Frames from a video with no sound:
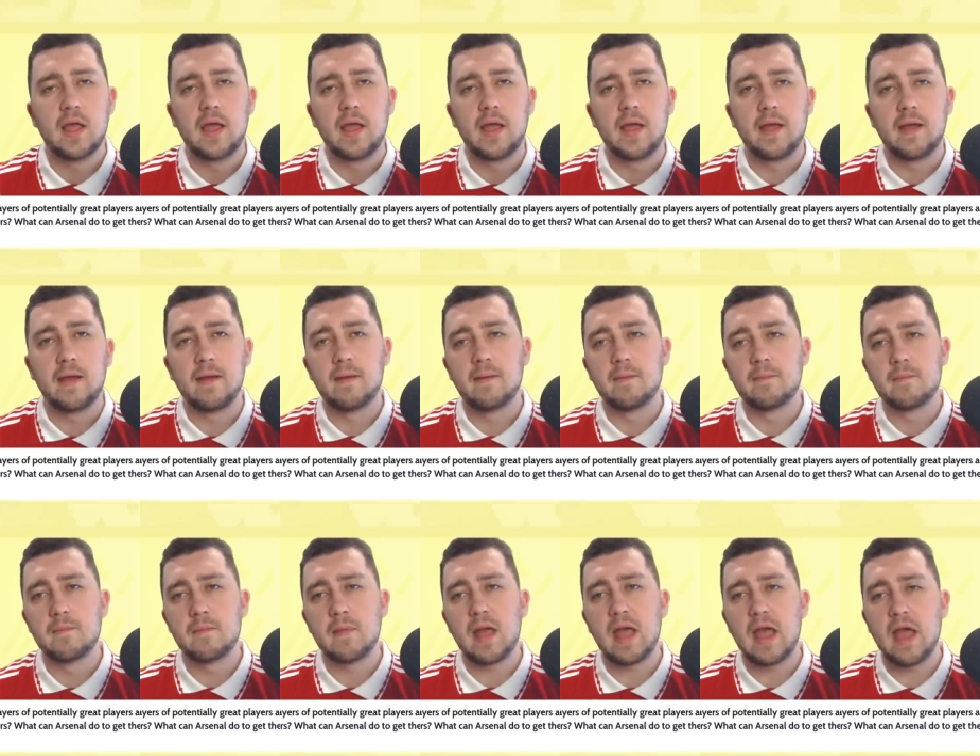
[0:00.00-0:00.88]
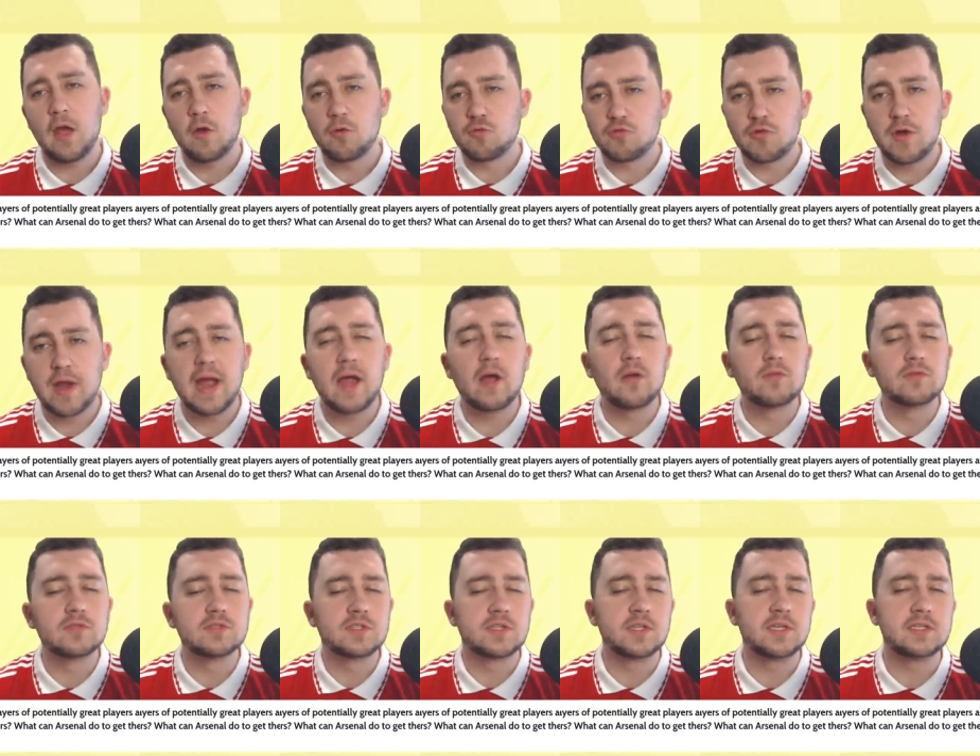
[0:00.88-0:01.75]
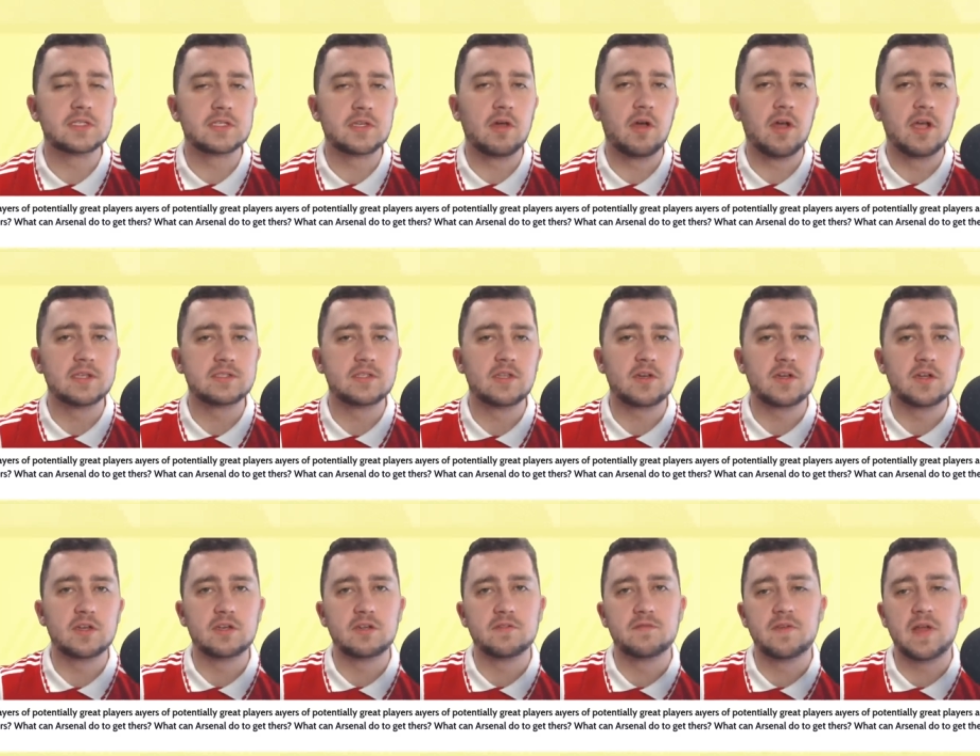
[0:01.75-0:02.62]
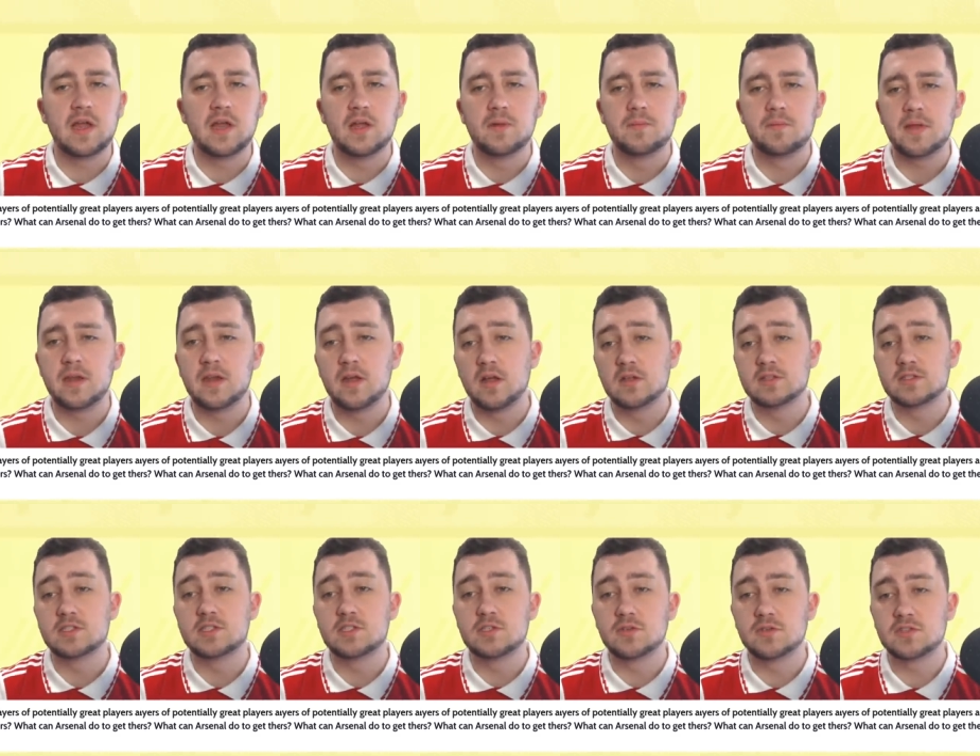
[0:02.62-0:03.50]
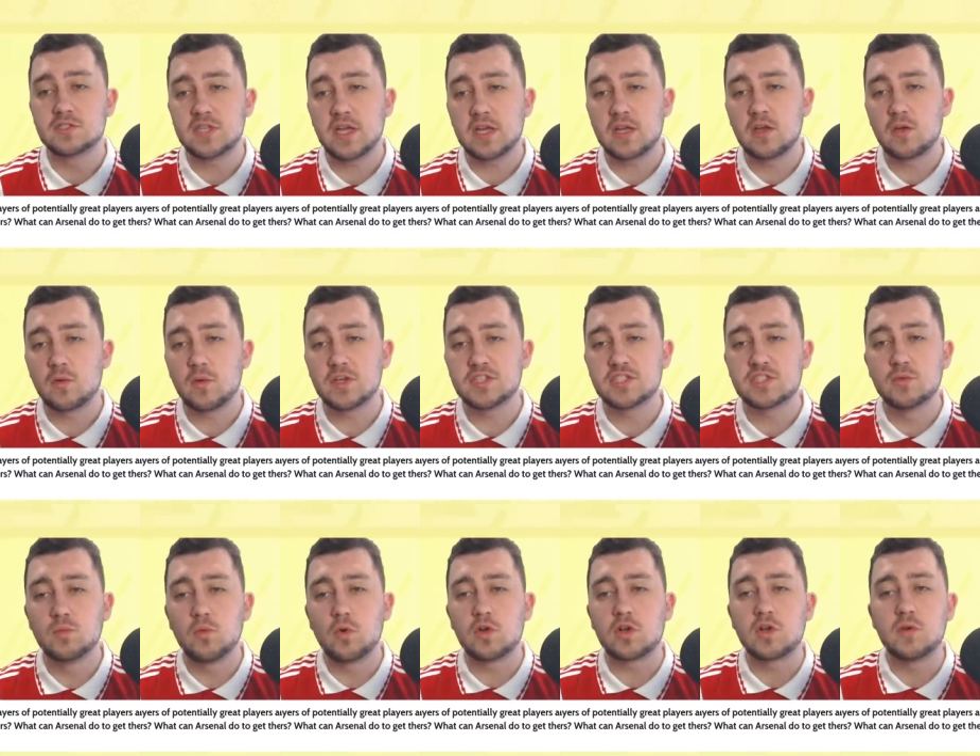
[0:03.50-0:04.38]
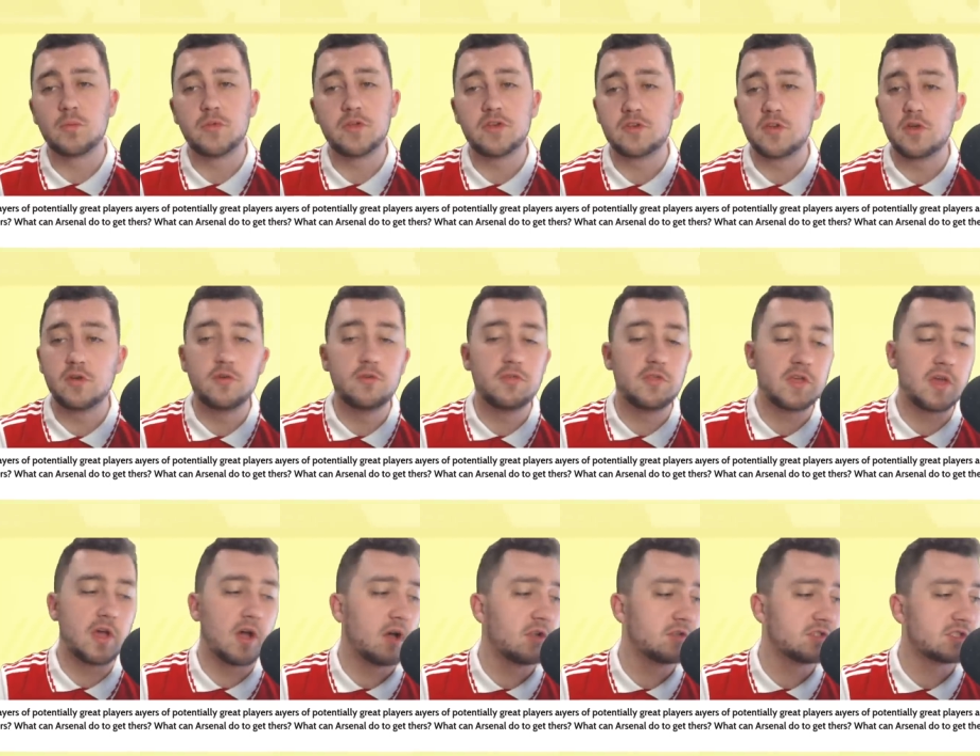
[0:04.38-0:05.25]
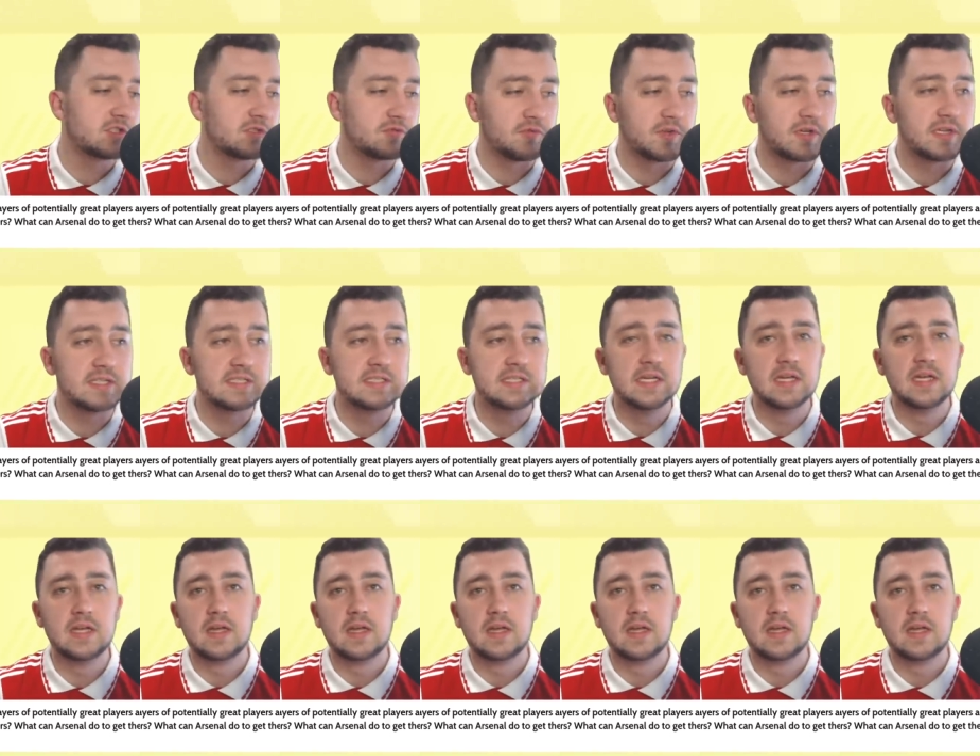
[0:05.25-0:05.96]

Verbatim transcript: Um, around these guys that could develop. In answer to your second question, what can we do? The answer is